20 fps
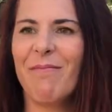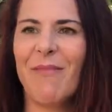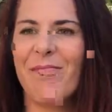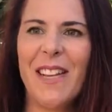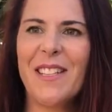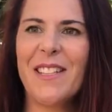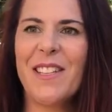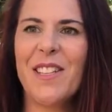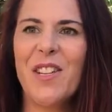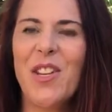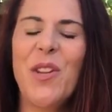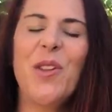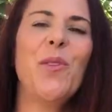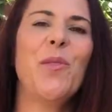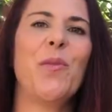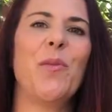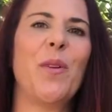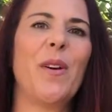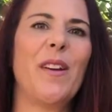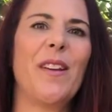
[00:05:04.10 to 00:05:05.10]
it's
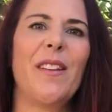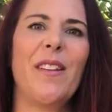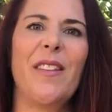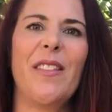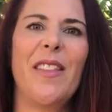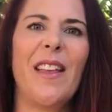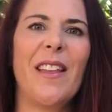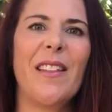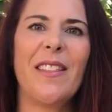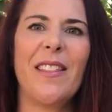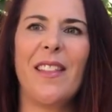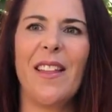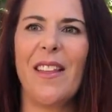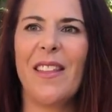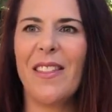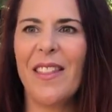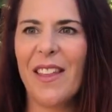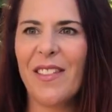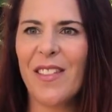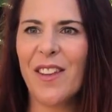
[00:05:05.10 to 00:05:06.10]
new, that
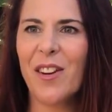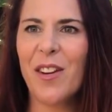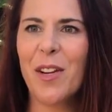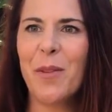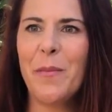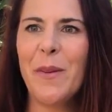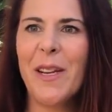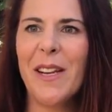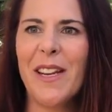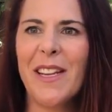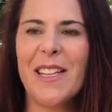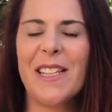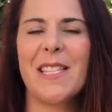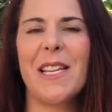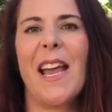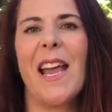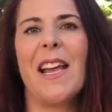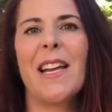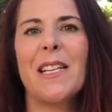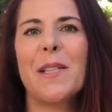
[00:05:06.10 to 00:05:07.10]
there can be an
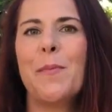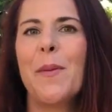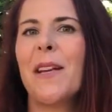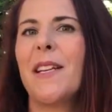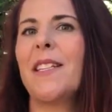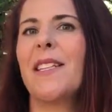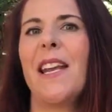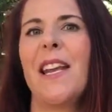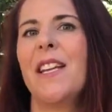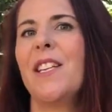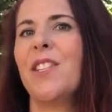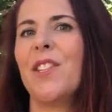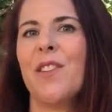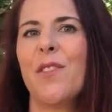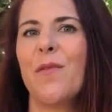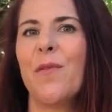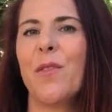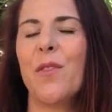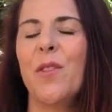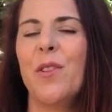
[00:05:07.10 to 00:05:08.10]

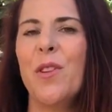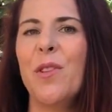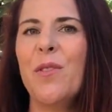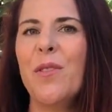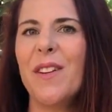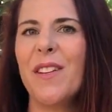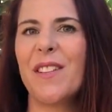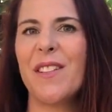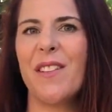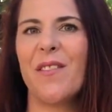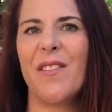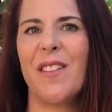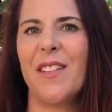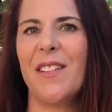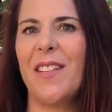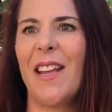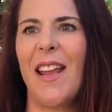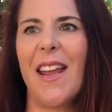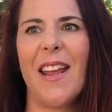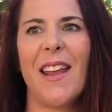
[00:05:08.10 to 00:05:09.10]
expectation for newness of the
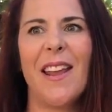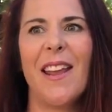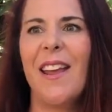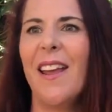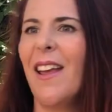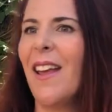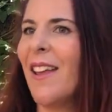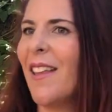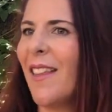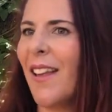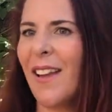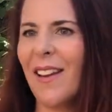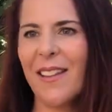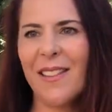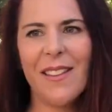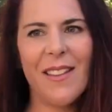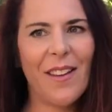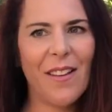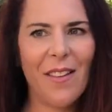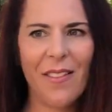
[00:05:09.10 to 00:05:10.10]
day, that
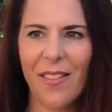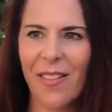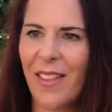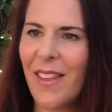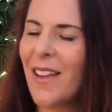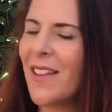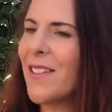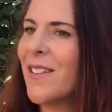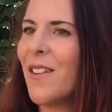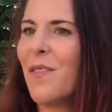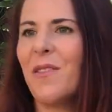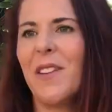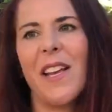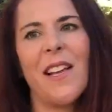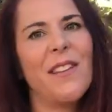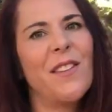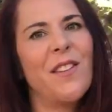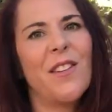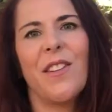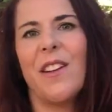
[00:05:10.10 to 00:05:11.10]
the things of
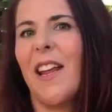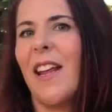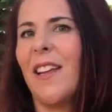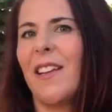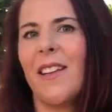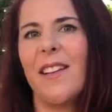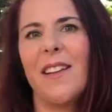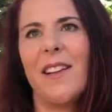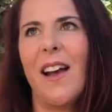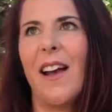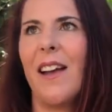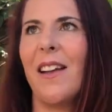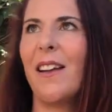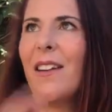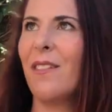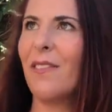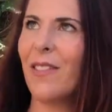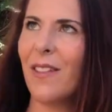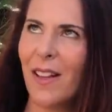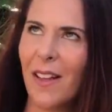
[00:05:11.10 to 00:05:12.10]
yesterday can kind
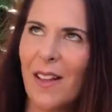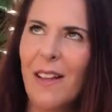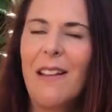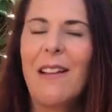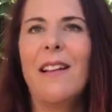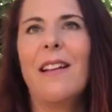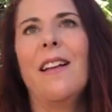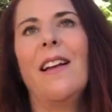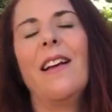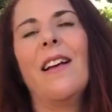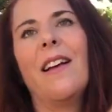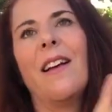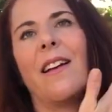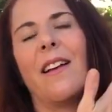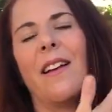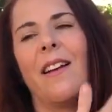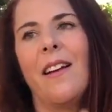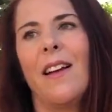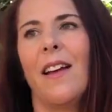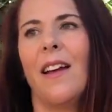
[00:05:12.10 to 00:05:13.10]
of
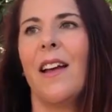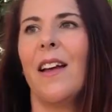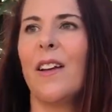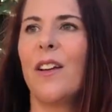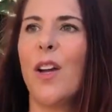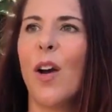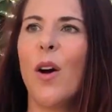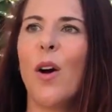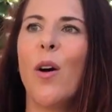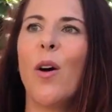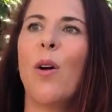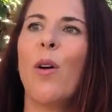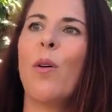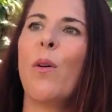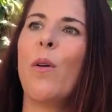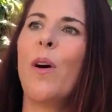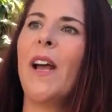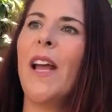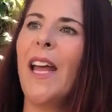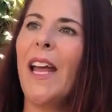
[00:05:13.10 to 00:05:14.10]
go,